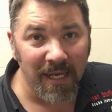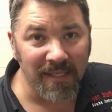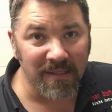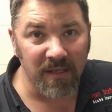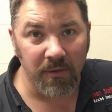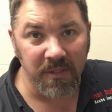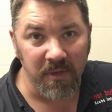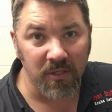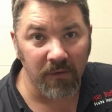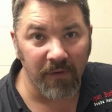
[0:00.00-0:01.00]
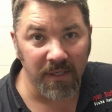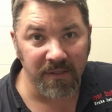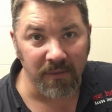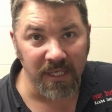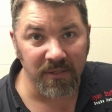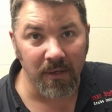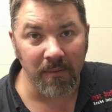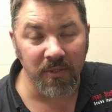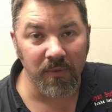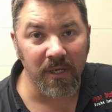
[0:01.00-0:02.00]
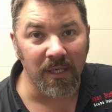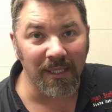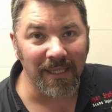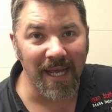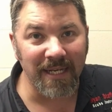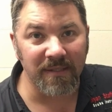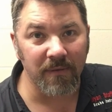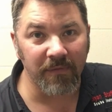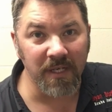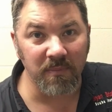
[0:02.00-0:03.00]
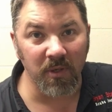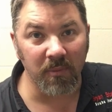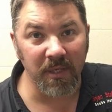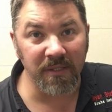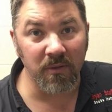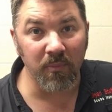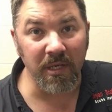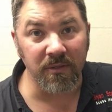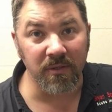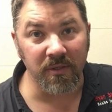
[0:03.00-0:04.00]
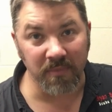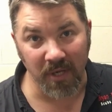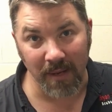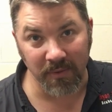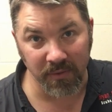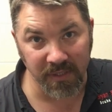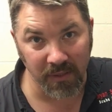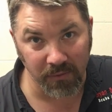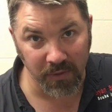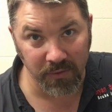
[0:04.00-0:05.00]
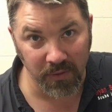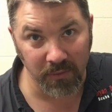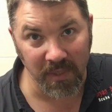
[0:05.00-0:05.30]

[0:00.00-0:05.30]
Guys, as always, make sure you follow us on Instagram and Twitter, like us on Facebook, pin us on Pinterest, subscribe to us here on YouTube.